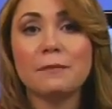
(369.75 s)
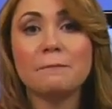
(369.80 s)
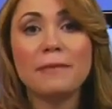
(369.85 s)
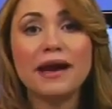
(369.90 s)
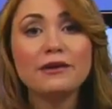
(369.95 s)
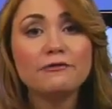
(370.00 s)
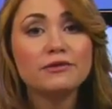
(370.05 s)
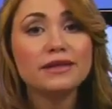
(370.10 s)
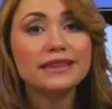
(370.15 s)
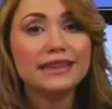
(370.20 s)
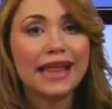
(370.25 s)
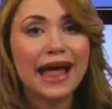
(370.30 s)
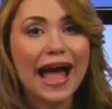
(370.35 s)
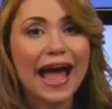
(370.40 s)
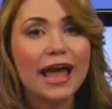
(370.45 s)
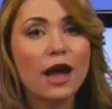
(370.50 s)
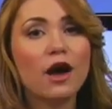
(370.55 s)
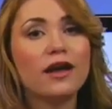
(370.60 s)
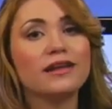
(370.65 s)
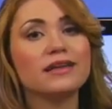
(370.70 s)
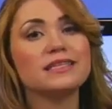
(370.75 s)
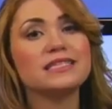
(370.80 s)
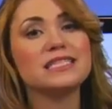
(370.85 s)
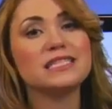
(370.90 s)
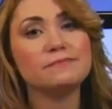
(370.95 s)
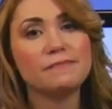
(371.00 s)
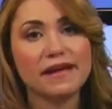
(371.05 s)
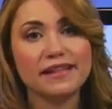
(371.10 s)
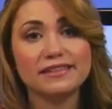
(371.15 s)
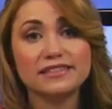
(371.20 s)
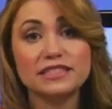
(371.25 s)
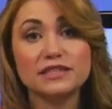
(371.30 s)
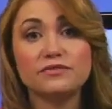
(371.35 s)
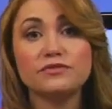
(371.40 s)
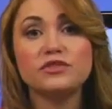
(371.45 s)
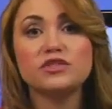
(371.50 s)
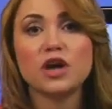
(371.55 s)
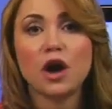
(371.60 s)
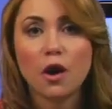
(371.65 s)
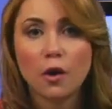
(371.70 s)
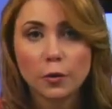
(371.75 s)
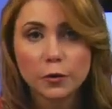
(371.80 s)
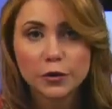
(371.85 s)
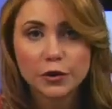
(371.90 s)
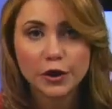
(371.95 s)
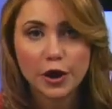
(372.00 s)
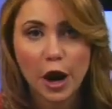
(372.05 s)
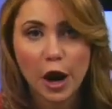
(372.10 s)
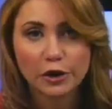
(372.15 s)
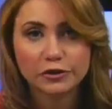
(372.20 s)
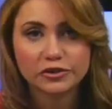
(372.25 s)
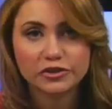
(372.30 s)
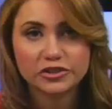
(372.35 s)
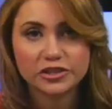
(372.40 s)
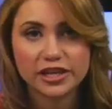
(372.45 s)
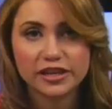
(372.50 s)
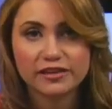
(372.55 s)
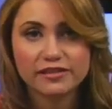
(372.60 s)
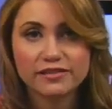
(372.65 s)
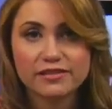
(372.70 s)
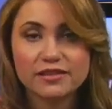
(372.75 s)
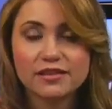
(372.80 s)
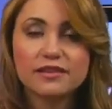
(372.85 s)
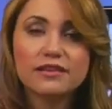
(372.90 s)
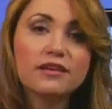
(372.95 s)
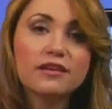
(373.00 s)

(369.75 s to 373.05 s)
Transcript: might rely on expensive toner cartridges.